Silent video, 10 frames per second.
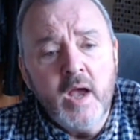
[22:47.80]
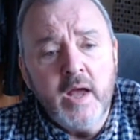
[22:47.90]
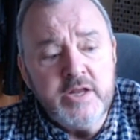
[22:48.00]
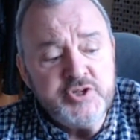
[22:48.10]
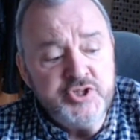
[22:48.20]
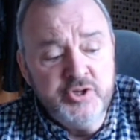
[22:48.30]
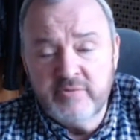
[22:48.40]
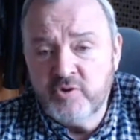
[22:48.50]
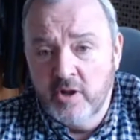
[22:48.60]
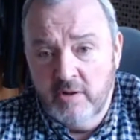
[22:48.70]
And it should
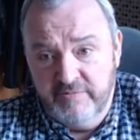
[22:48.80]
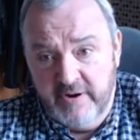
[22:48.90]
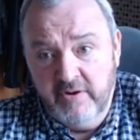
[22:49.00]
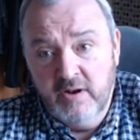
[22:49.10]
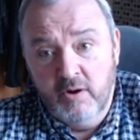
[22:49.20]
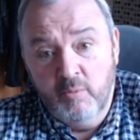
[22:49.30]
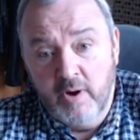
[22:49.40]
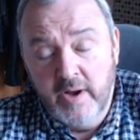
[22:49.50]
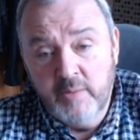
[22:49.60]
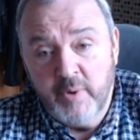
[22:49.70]
have gone a very long
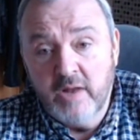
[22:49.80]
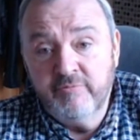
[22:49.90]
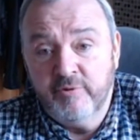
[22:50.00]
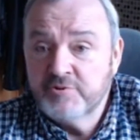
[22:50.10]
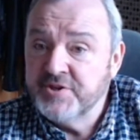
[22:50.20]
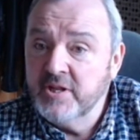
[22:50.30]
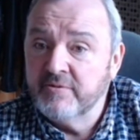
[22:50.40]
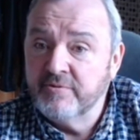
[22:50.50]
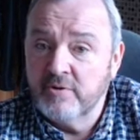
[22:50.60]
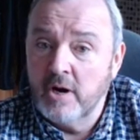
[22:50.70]
way, but unfortunately the
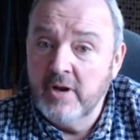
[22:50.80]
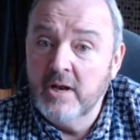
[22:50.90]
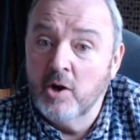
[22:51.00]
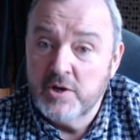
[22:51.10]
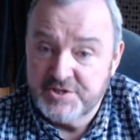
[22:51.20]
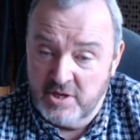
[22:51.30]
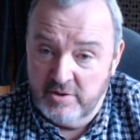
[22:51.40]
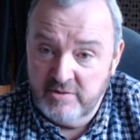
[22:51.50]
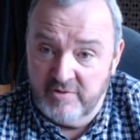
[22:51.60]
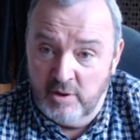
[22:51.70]
Ferrari lawyers
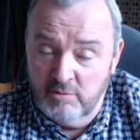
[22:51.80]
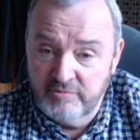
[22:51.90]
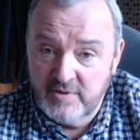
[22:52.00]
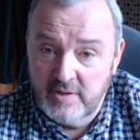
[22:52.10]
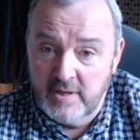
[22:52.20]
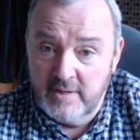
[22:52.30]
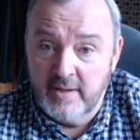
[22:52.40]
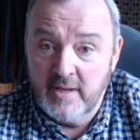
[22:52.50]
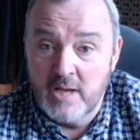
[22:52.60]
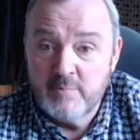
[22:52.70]
got involved and
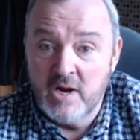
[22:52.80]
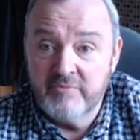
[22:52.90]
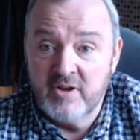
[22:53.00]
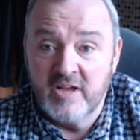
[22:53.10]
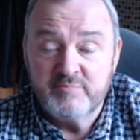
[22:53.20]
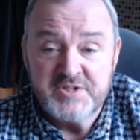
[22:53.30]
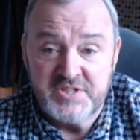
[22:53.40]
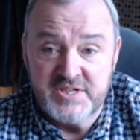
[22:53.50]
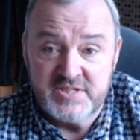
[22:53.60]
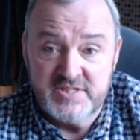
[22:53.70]
they came over, gave him a
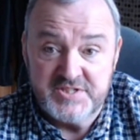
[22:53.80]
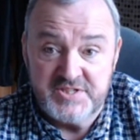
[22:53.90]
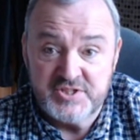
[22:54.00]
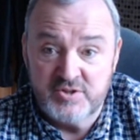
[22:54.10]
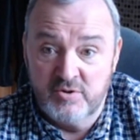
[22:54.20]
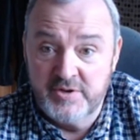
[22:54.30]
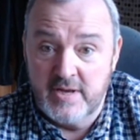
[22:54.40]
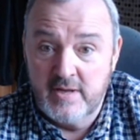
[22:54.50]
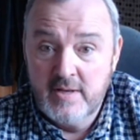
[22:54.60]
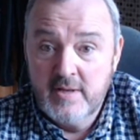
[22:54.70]
cease and desist
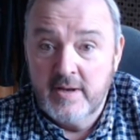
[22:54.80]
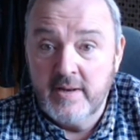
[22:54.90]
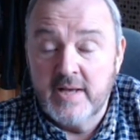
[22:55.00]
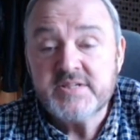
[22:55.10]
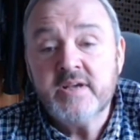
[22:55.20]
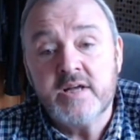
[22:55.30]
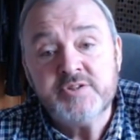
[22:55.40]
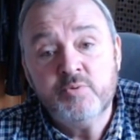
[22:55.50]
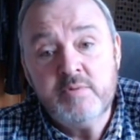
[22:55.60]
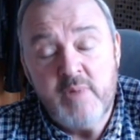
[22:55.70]
order, and he had to
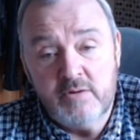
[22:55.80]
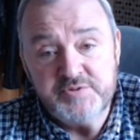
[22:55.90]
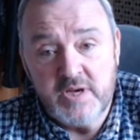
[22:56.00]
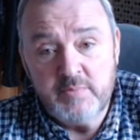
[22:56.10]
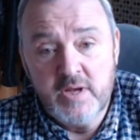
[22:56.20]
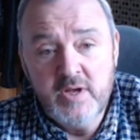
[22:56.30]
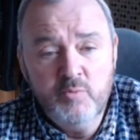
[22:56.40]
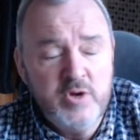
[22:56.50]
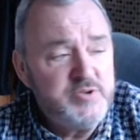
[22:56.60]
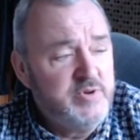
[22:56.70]
cut all the moulds up,
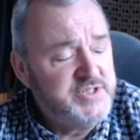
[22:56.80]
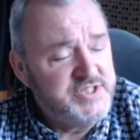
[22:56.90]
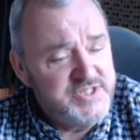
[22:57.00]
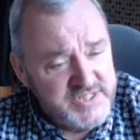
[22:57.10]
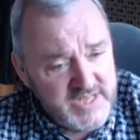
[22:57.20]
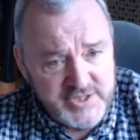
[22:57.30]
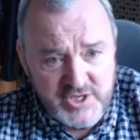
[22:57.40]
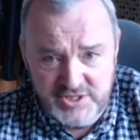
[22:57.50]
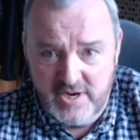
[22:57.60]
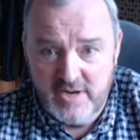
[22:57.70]
which was
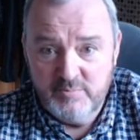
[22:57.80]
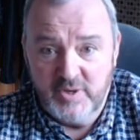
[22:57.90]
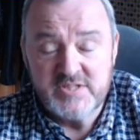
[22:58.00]
such a shame